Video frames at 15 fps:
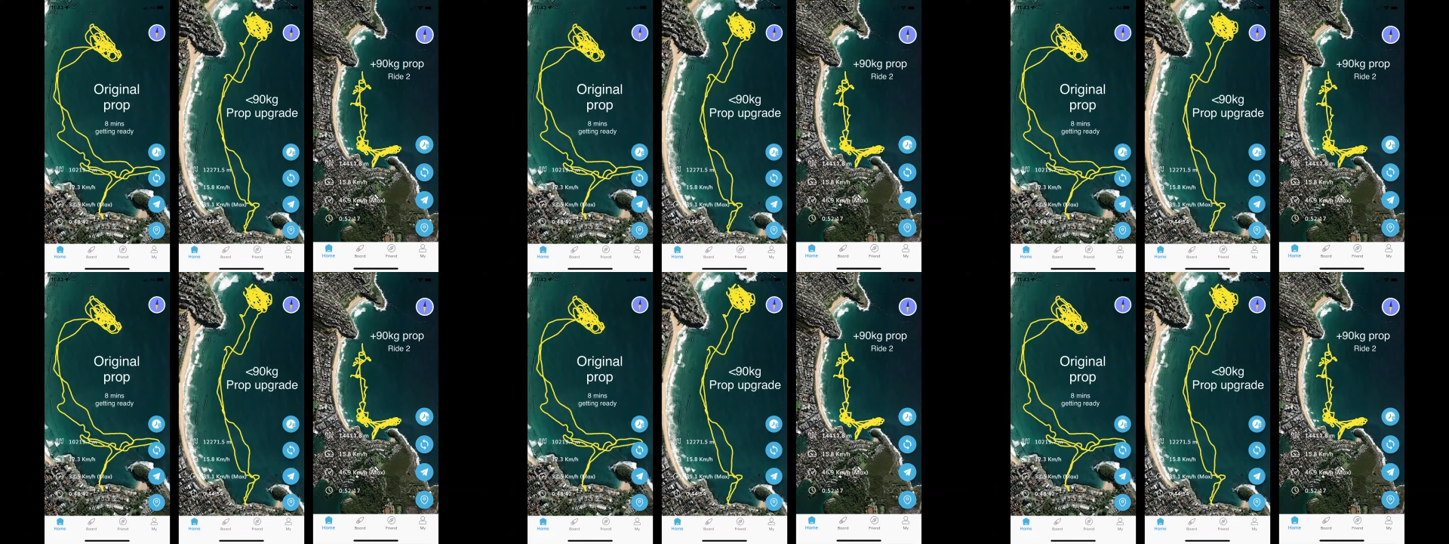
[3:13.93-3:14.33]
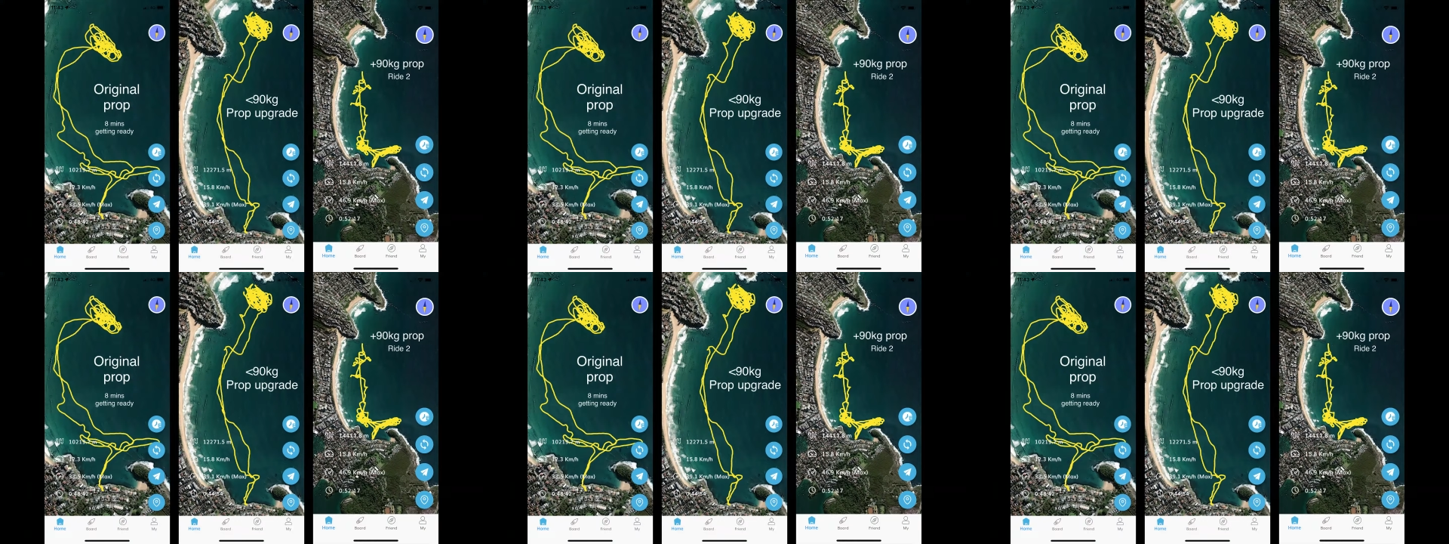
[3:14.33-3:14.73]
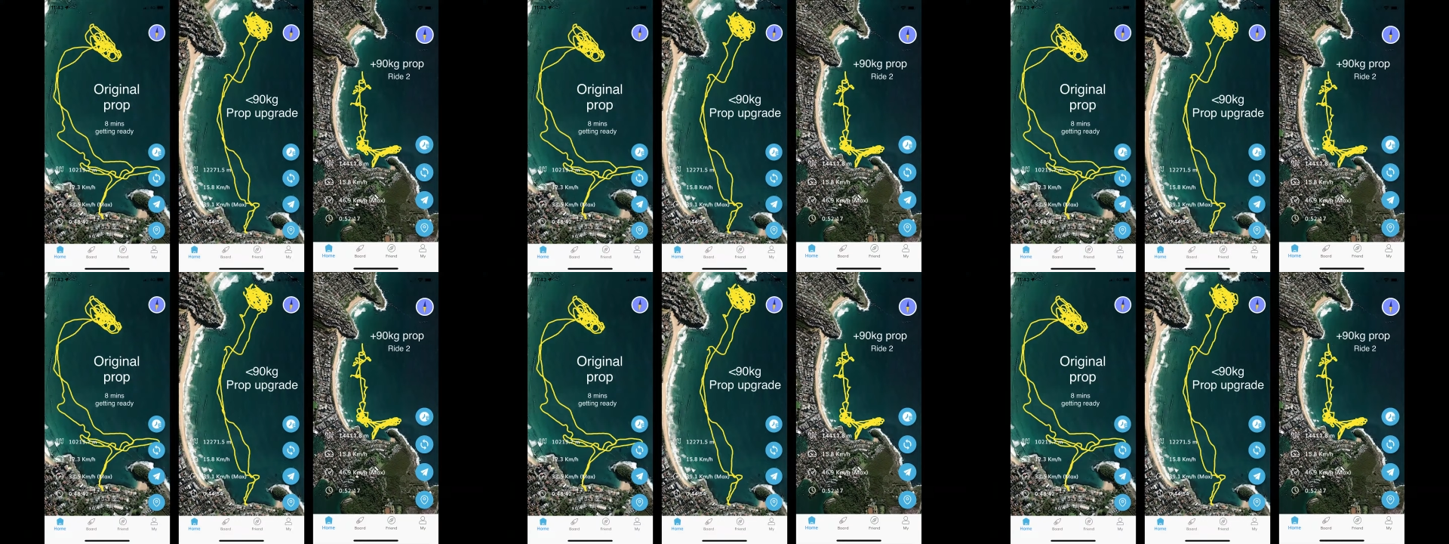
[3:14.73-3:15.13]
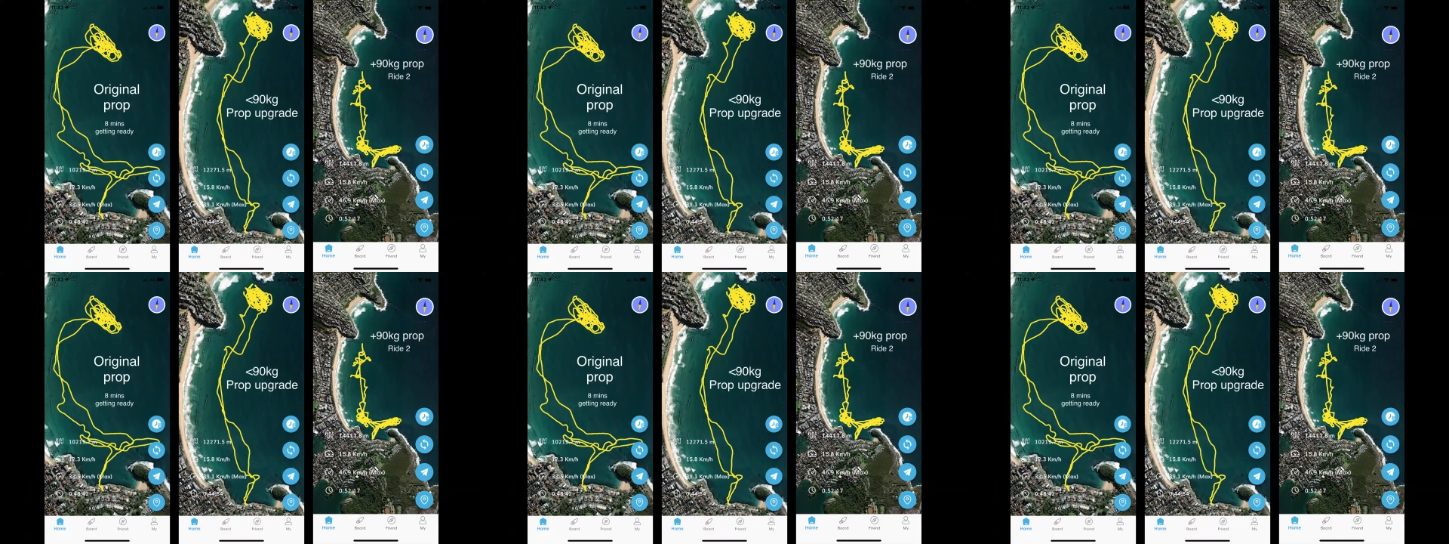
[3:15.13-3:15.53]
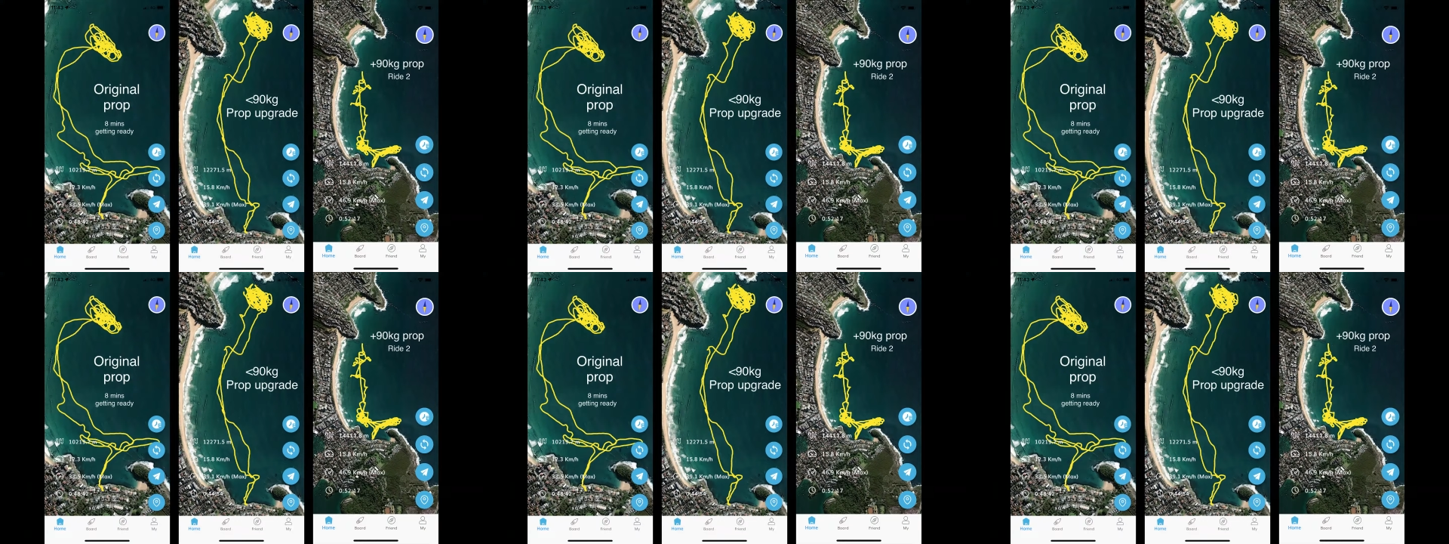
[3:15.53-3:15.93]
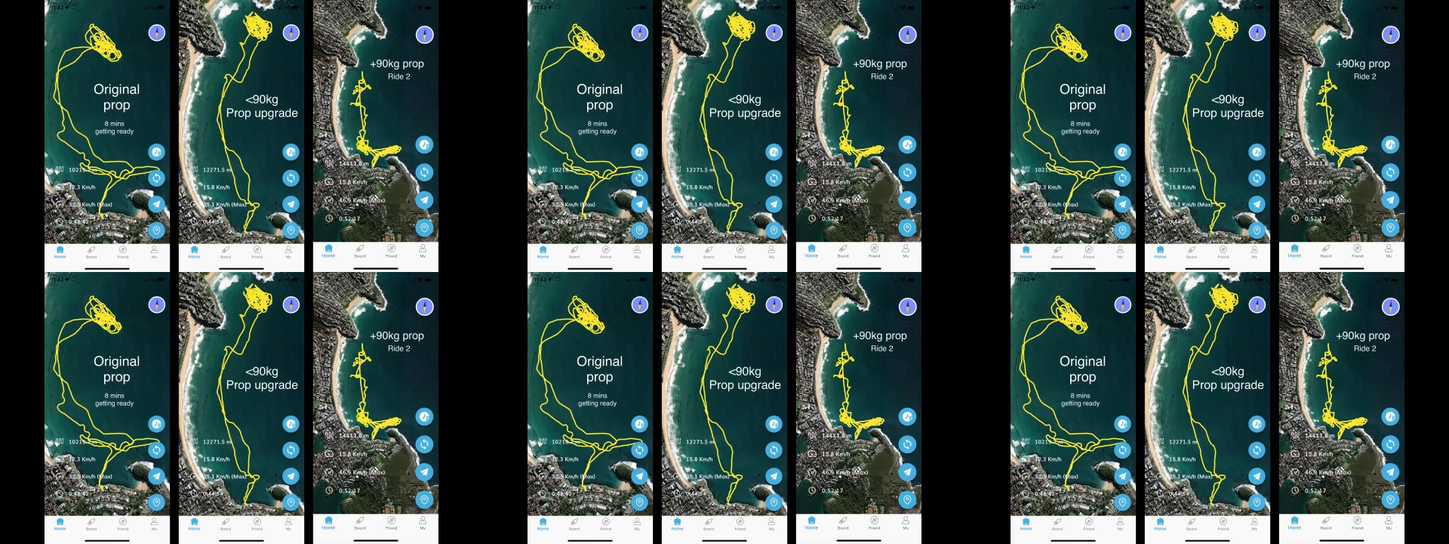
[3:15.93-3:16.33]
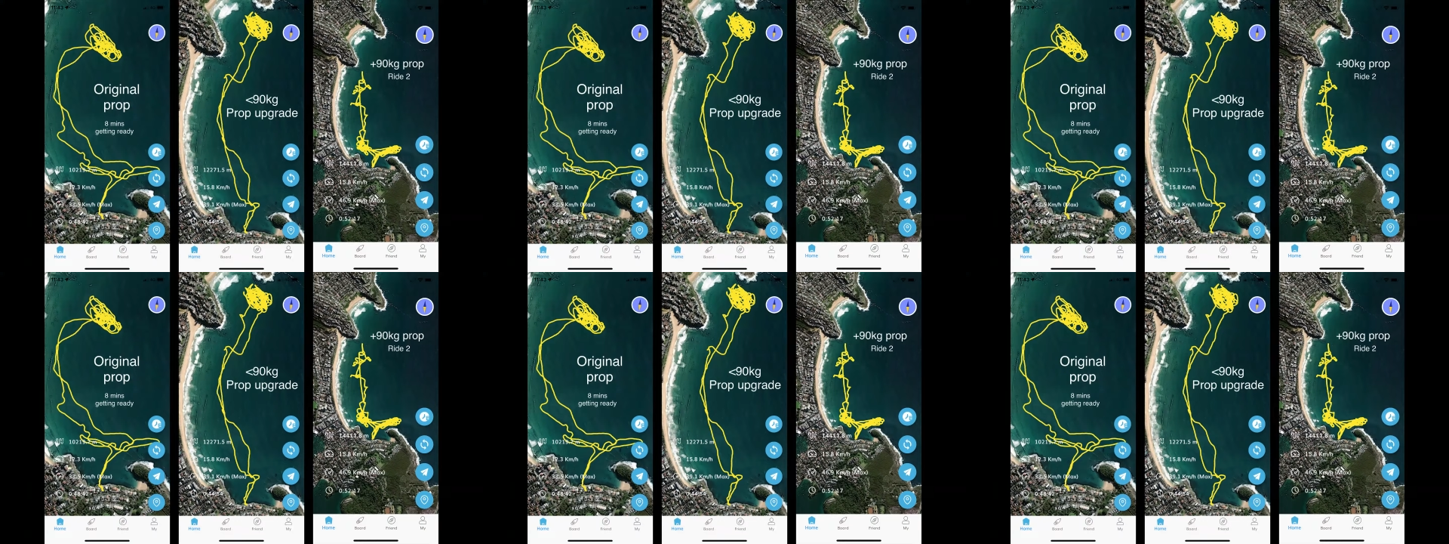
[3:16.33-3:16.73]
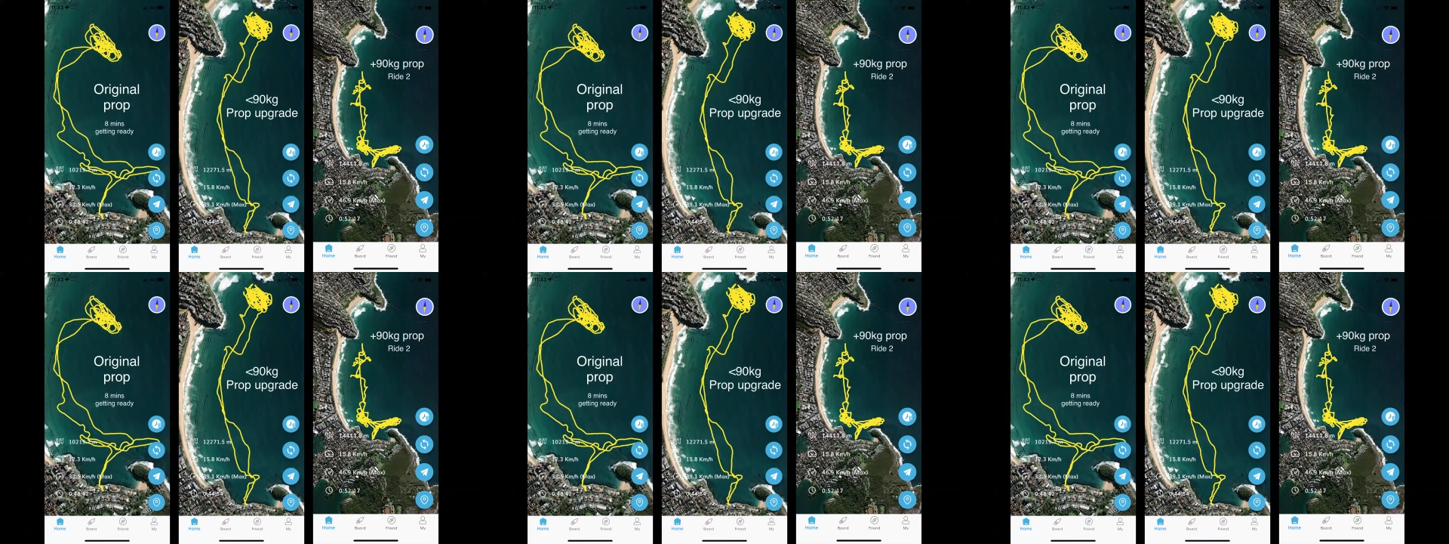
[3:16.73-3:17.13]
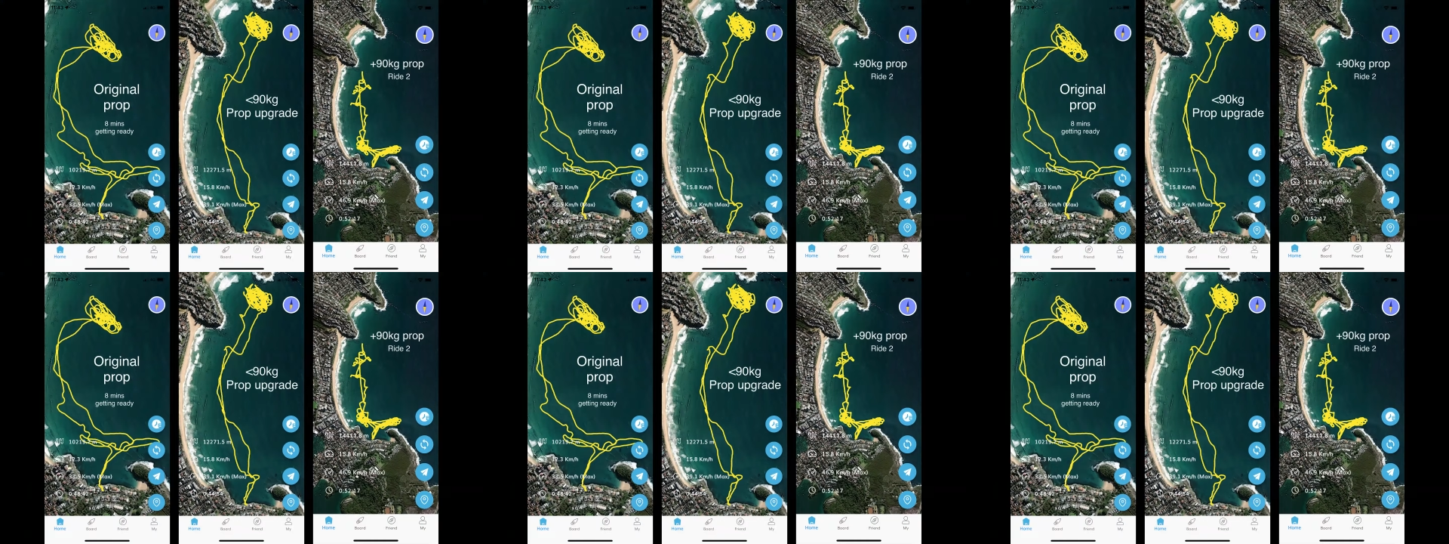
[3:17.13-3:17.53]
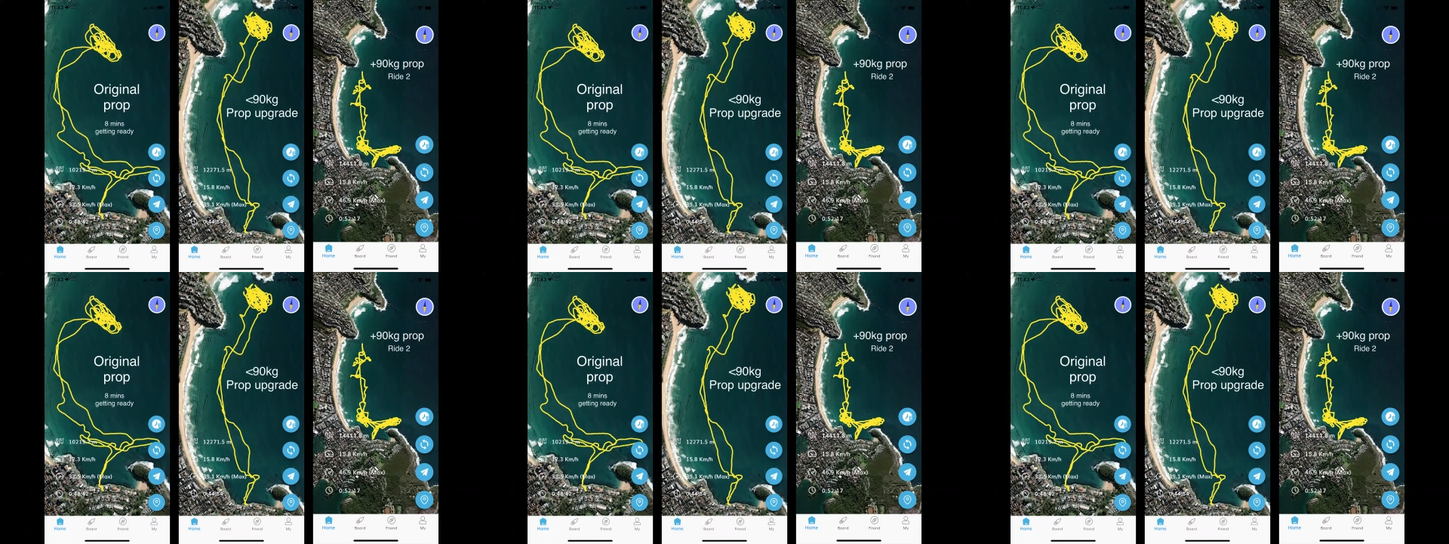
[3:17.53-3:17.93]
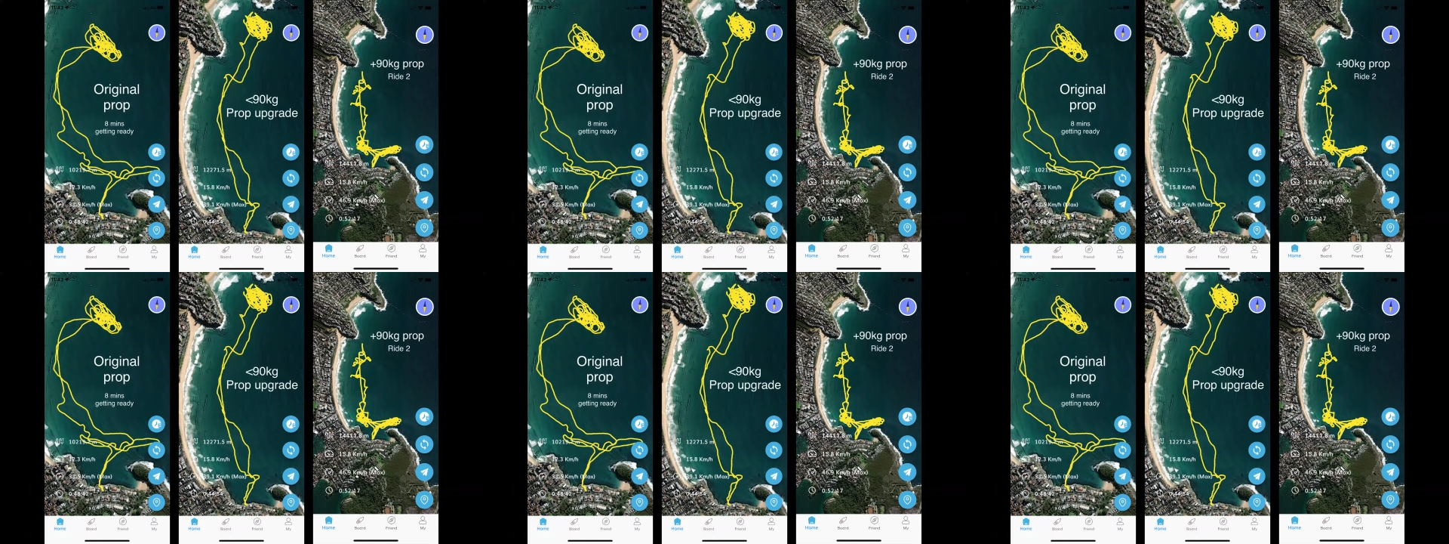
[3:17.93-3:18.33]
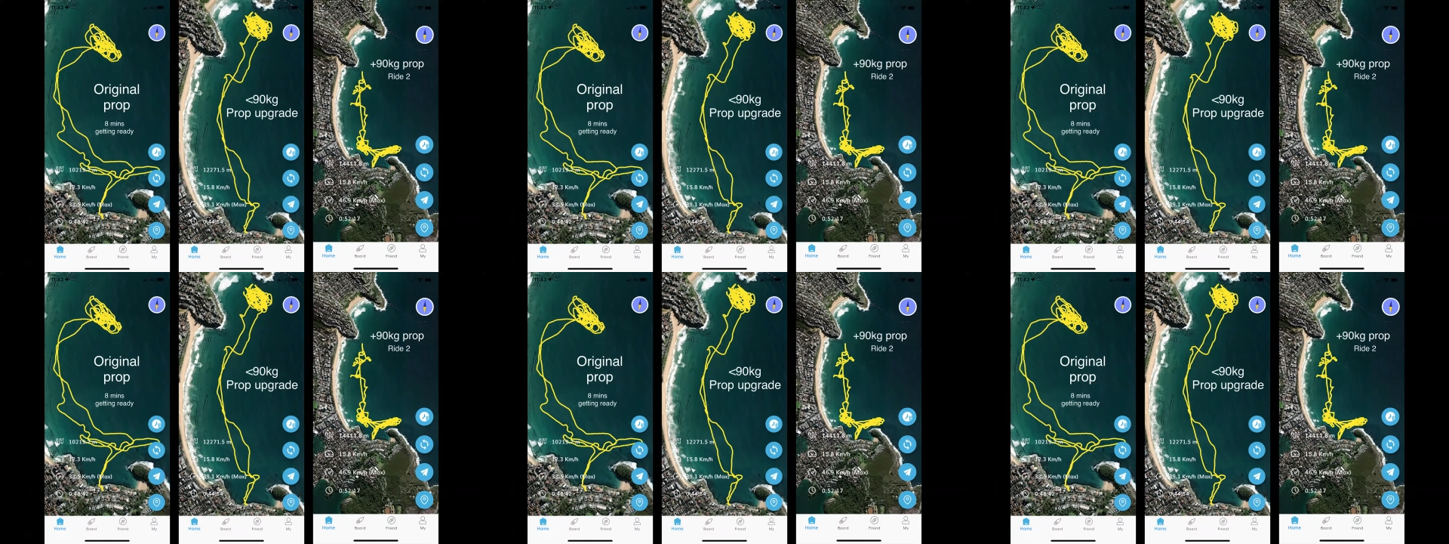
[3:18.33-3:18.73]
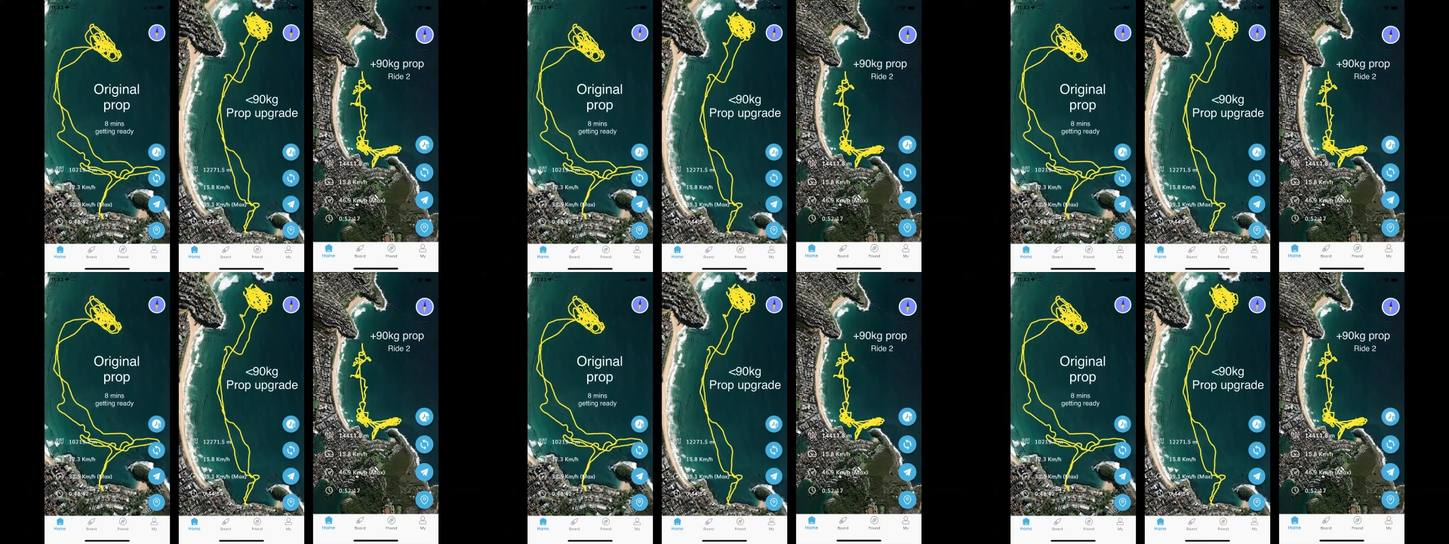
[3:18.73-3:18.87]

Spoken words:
No face is visible, so there are no lips to read.